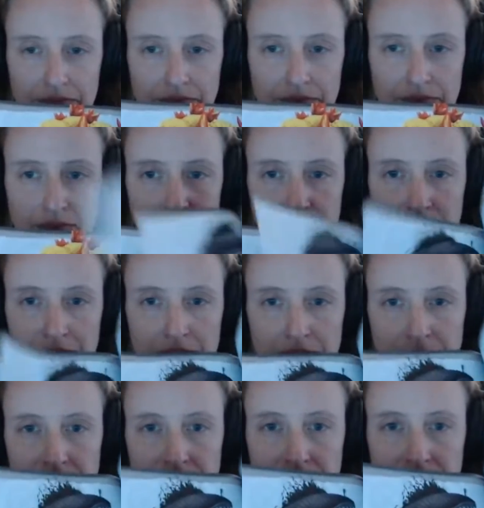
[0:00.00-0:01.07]

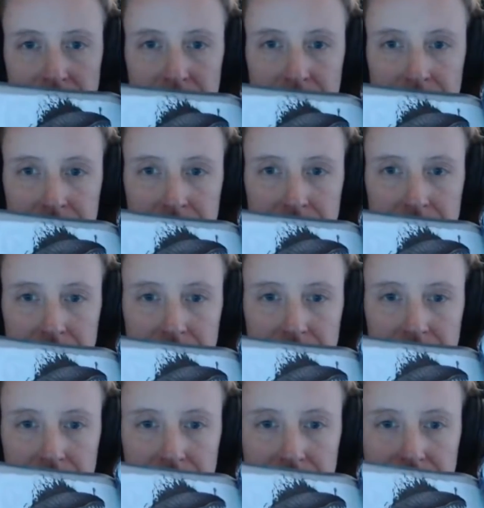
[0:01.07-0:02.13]

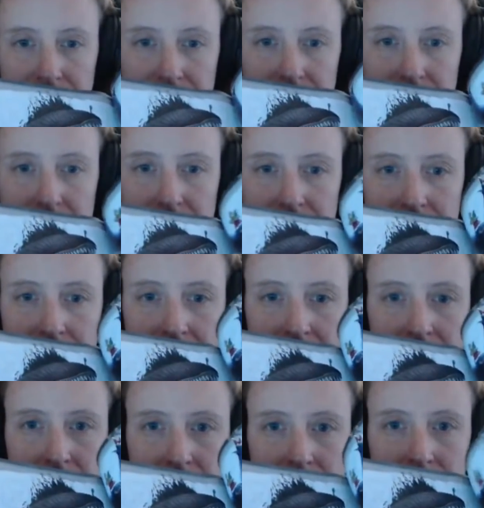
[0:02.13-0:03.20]

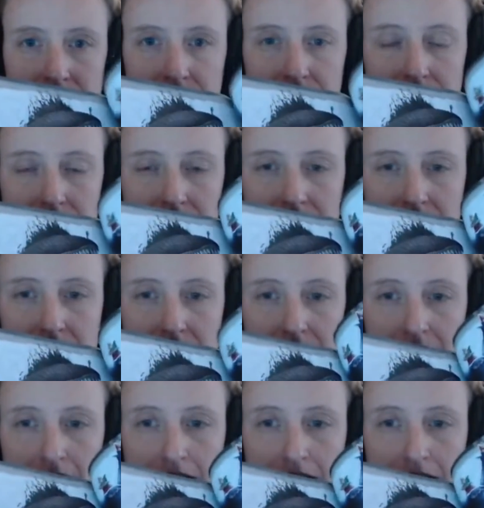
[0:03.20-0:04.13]
(silence)